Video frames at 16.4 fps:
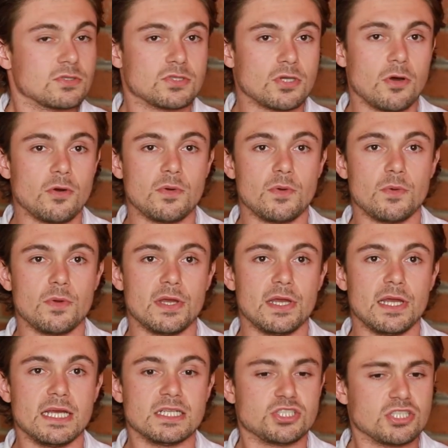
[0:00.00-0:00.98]
So
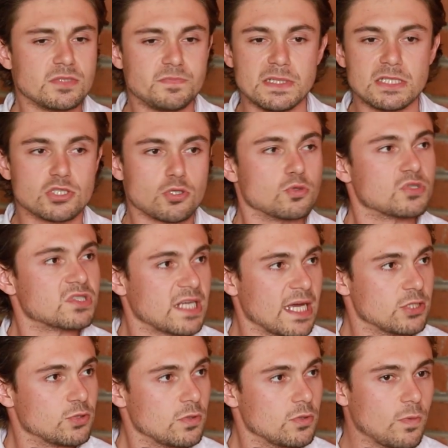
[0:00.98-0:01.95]
it's just being so
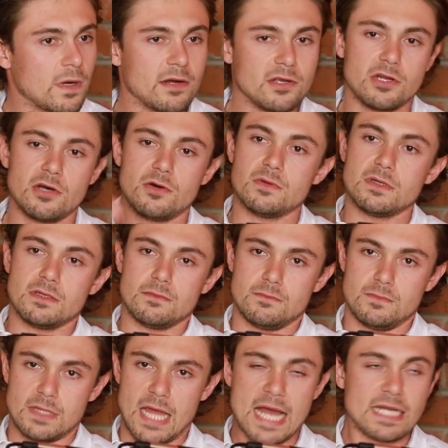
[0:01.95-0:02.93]
scheduled where,
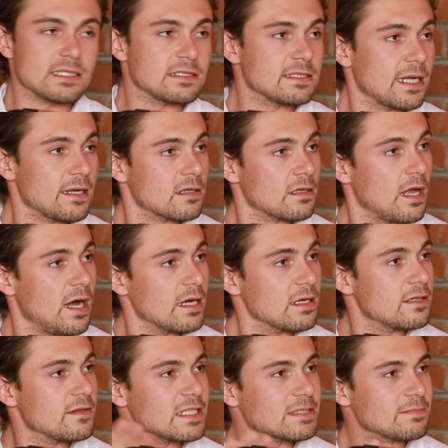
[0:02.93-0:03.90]
9 to 10
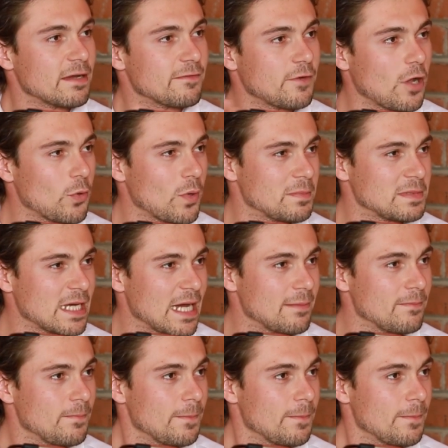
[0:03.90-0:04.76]
o'clock, that's my follow-up time.